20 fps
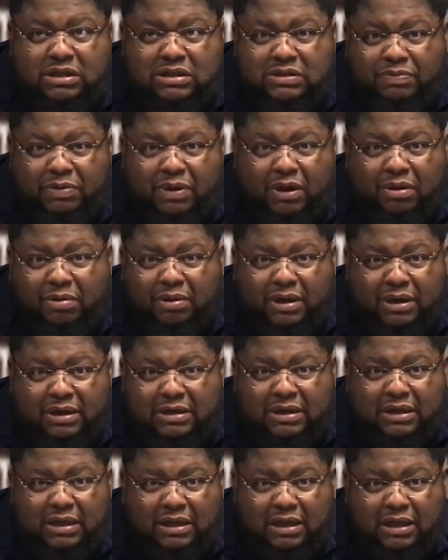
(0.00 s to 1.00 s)
Spirit.
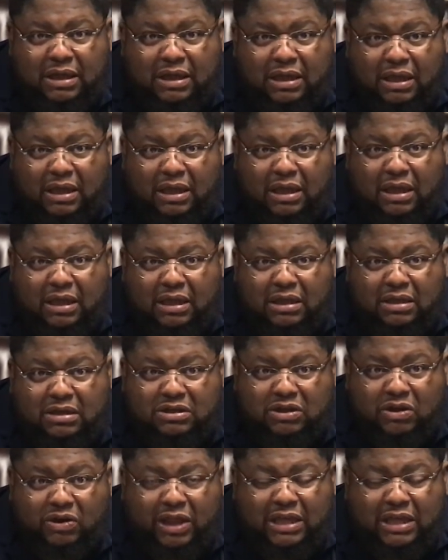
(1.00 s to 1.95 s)
So